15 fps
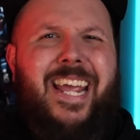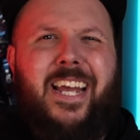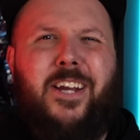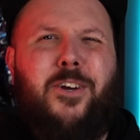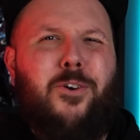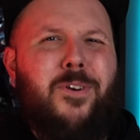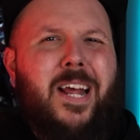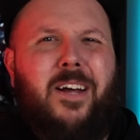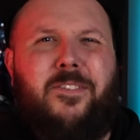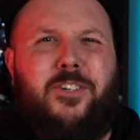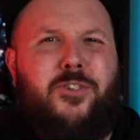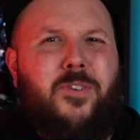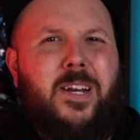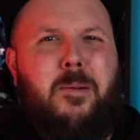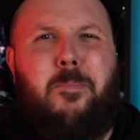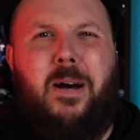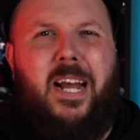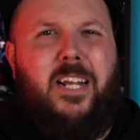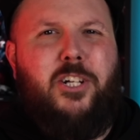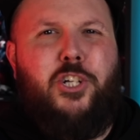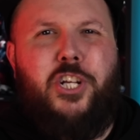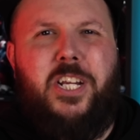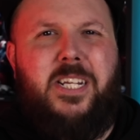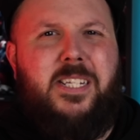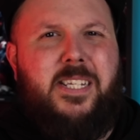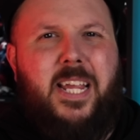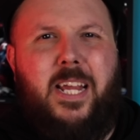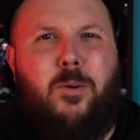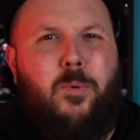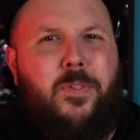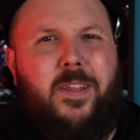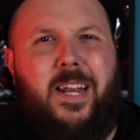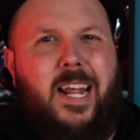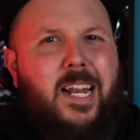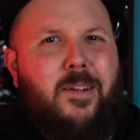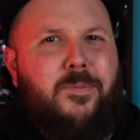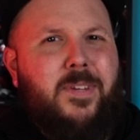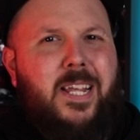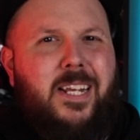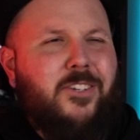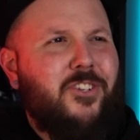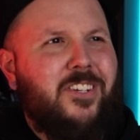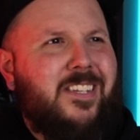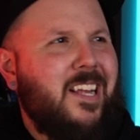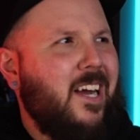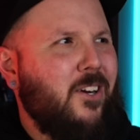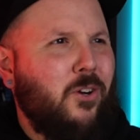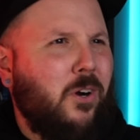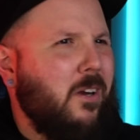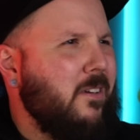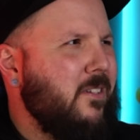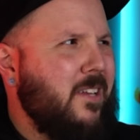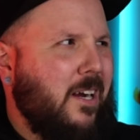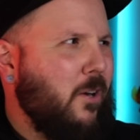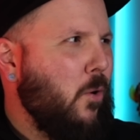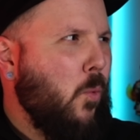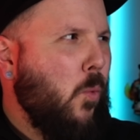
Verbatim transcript: can't go down the street and buy a cheesesteak with an NFT. It's just not gonna